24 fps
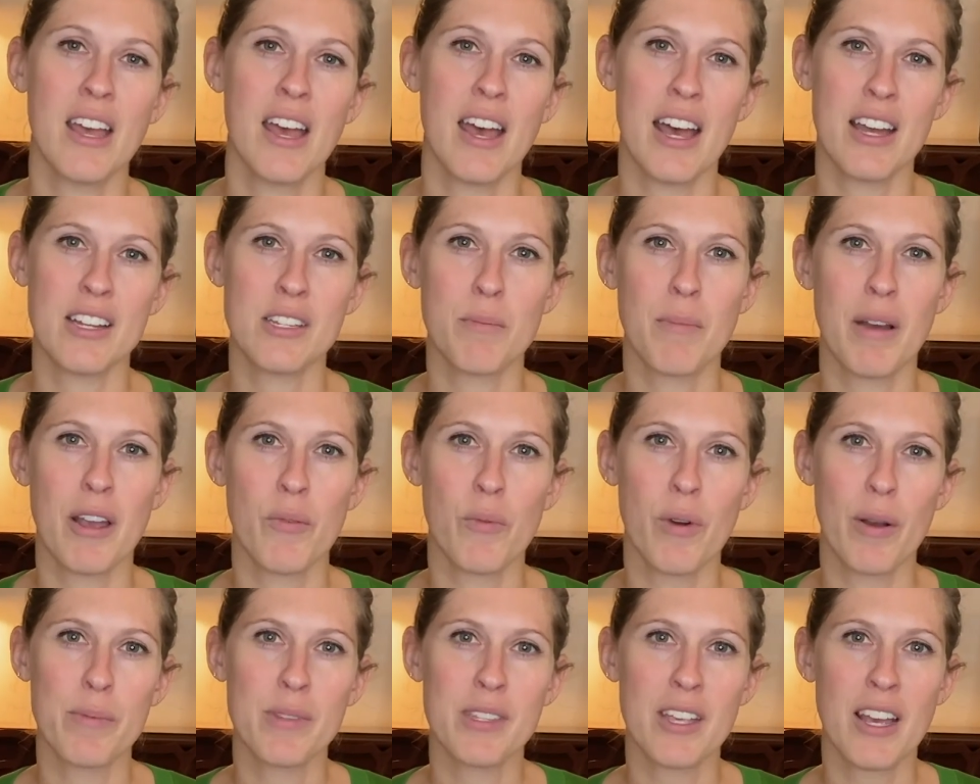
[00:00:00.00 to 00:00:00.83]
head to my
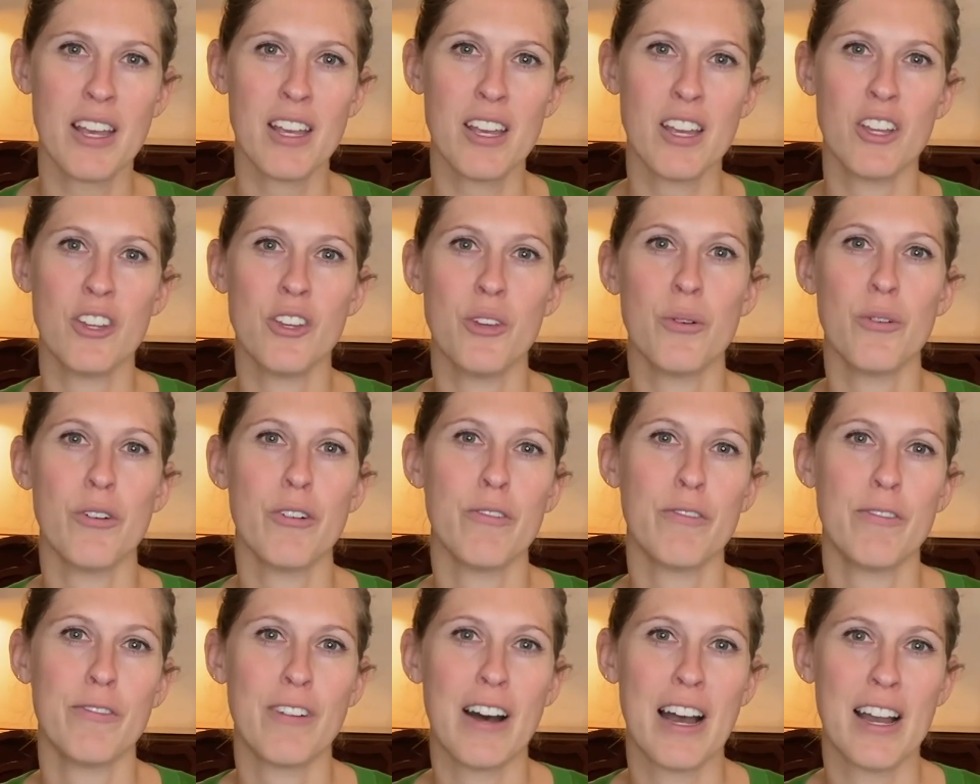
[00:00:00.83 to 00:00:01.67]
website and you will
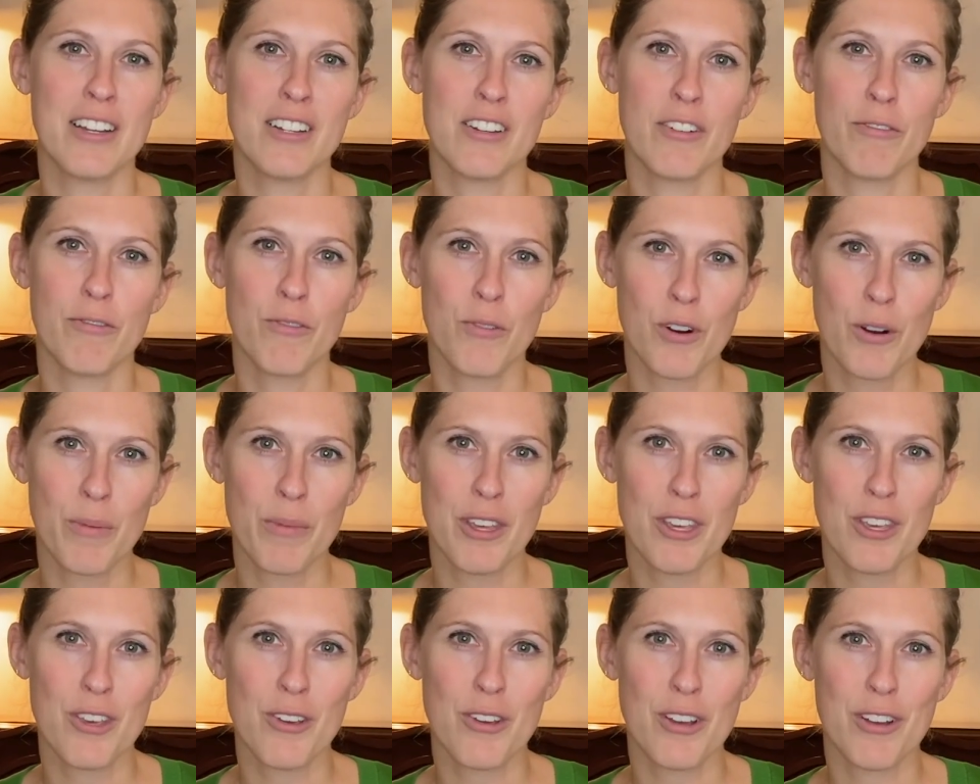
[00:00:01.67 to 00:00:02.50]
find a form
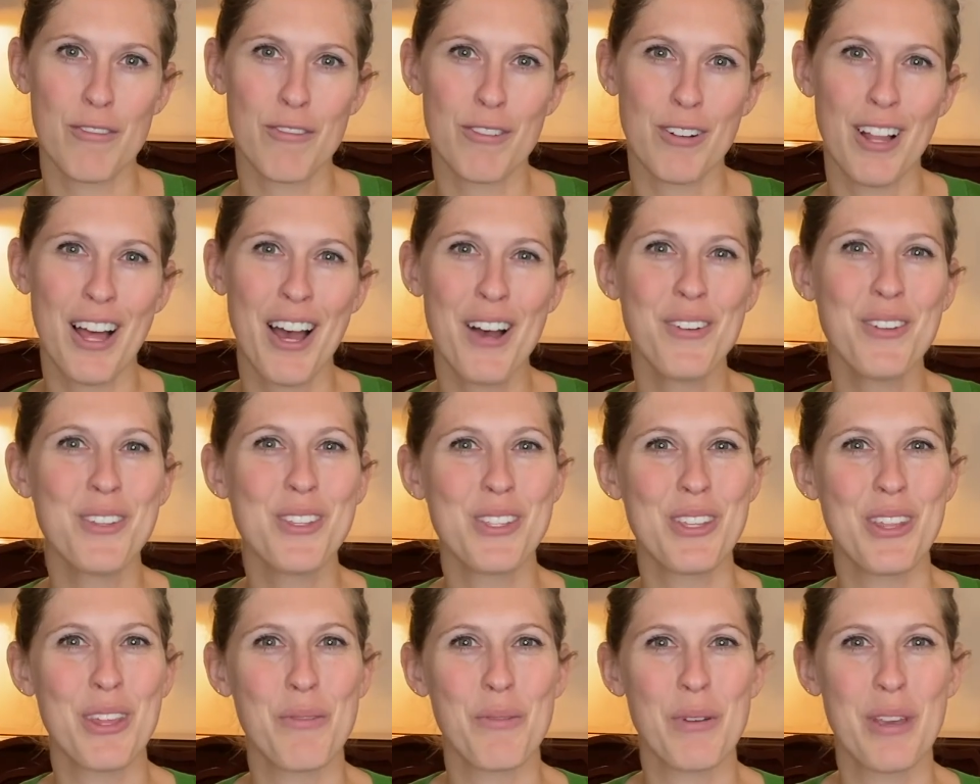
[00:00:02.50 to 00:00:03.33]
that you can fill out
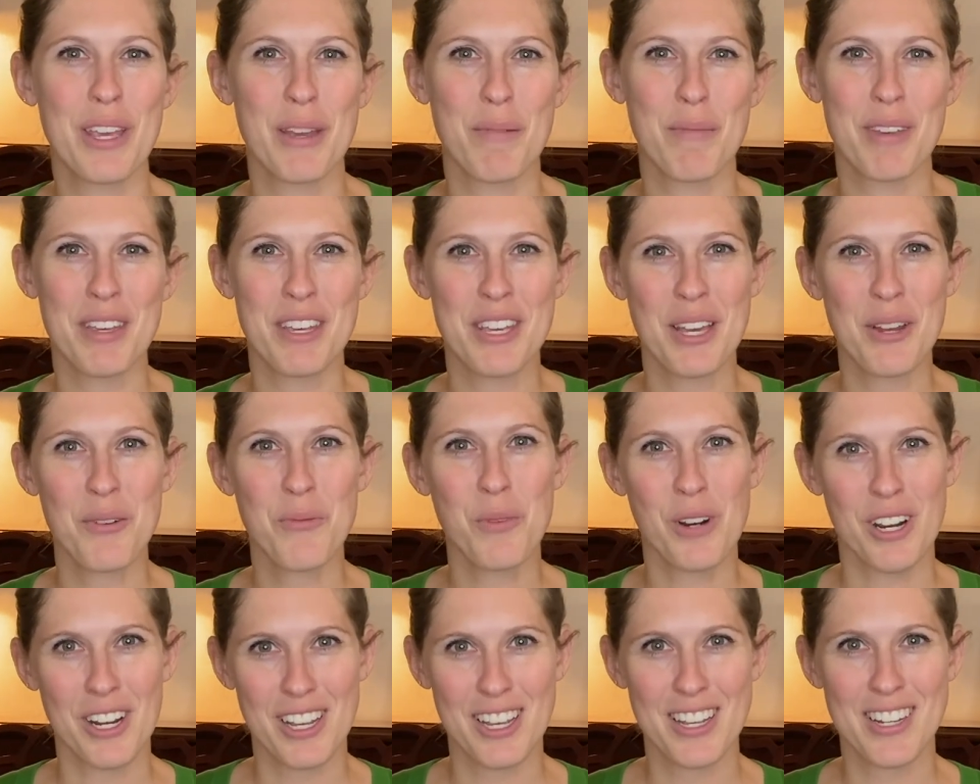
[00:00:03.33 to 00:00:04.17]
so that we can begin
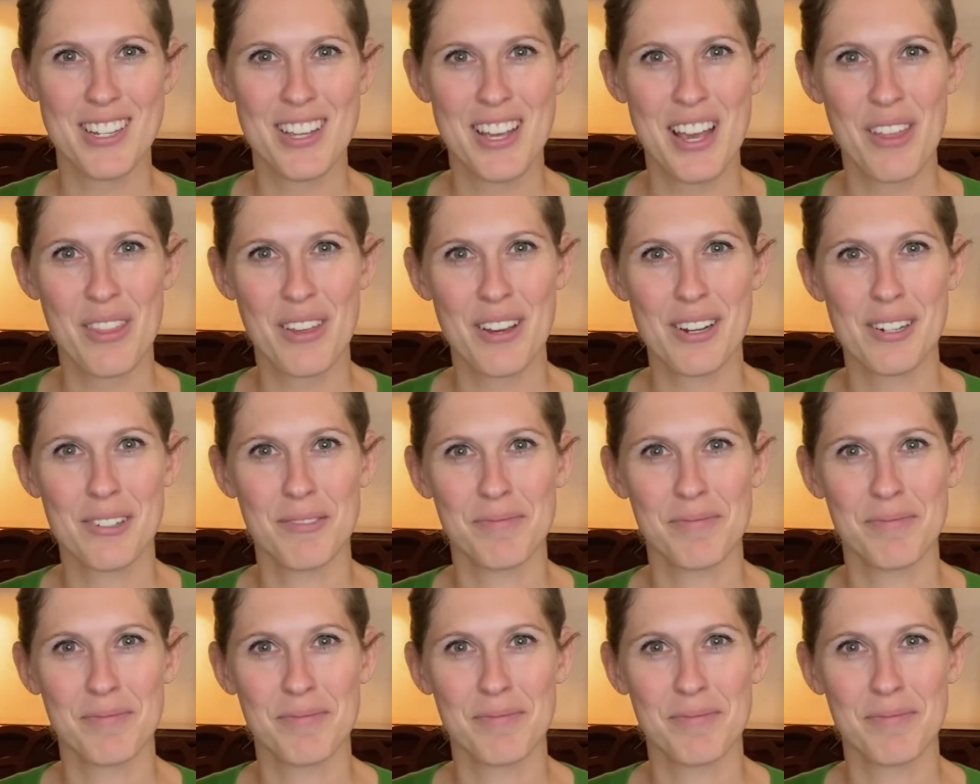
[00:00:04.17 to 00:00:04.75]
working together.